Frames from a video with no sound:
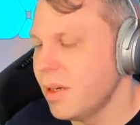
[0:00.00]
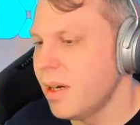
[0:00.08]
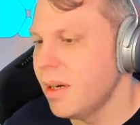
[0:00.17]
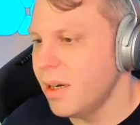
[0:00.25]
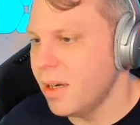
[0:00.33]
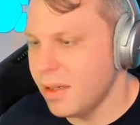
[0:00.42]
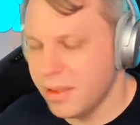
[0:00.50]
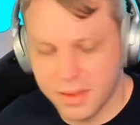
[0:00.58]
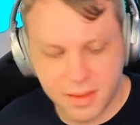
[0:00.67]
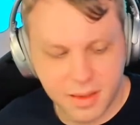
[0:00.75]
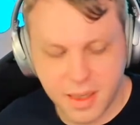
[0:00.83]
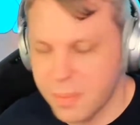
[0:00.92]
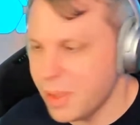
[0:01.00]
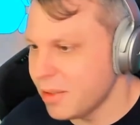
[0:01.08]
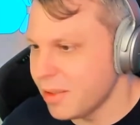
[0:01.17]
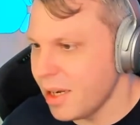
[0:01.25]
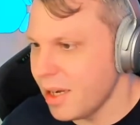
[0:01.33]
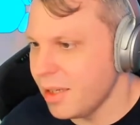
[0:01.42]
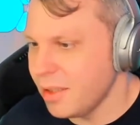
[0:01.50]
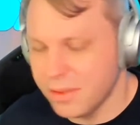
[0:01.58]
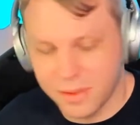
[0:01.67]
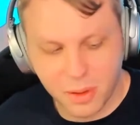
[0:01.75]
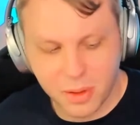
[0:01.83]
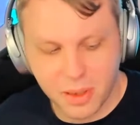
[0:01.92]
MSI.
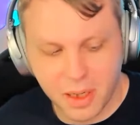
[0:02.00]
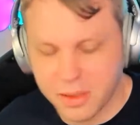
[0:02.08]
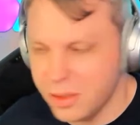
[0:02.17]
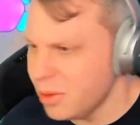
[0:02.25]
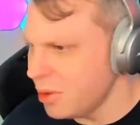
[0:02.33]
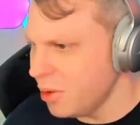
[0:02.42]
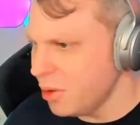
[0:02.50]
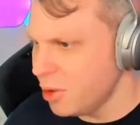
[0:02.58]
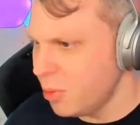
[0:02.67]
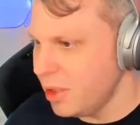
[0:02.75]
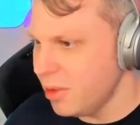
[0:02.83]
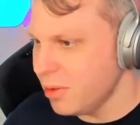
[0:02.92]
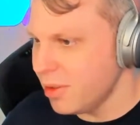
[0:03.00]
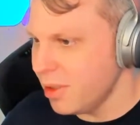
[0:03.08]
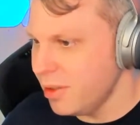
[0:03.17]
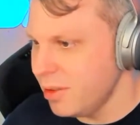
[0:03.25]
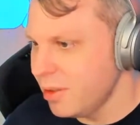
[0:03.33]
So do you still use Windows then?